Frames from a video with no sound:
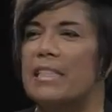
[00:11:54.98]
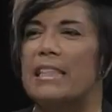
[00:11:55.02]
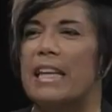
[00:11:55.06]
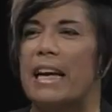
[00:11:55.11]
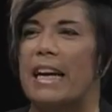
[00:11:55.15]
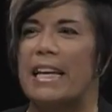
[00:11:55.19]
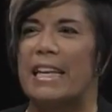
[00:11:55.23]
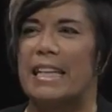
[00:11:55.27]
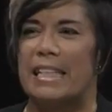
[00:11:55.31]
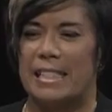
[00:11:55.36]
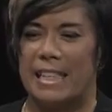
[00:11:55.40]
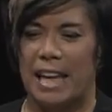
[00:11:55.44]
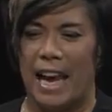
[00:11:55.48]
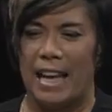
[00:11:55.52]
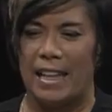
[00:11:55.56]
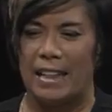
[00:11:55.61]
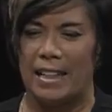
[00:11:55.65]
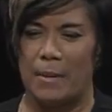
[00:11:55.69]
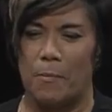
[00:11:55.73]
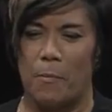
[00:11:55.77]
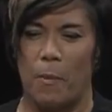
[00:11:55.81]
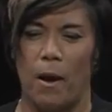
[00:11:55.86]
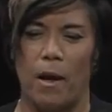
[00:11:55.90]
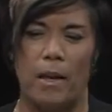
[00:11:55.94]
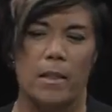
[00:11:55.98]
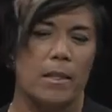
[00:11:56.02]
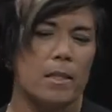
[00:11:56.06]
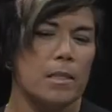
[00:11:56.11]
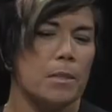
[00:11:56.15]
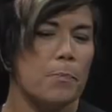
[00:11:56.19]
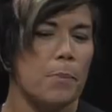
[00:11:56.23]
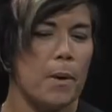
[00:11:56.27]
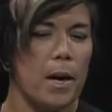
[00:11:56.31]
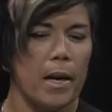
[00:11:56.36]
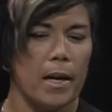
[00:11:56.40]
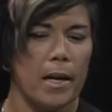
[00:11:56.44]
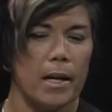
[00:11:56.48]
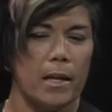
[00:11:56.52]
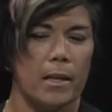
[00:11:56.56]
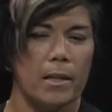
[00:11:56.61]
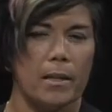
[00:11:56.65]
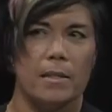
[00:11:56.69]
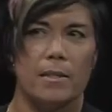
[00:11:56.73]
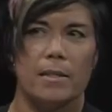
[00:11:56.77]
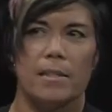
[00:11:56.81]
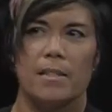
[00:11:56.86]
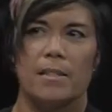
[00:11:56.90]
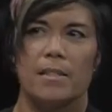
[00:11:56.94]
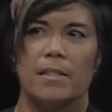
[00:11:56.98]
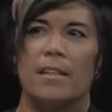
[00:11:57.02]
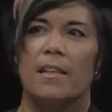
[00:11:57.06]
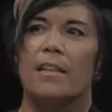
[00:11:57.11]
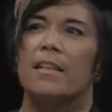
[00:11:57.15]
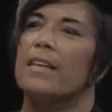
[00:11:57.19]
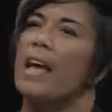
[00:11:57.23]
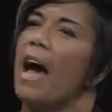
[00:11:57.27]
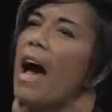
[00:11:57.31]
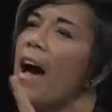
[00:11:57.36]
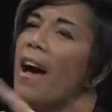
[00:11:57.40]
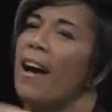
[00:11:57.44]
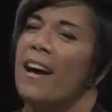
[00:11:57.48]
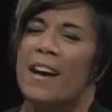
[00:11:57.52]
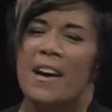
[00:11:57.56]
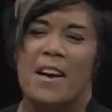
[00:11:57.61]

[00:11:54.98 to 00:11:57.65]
ladies had these buckets. I got baptized in purple. Yeah,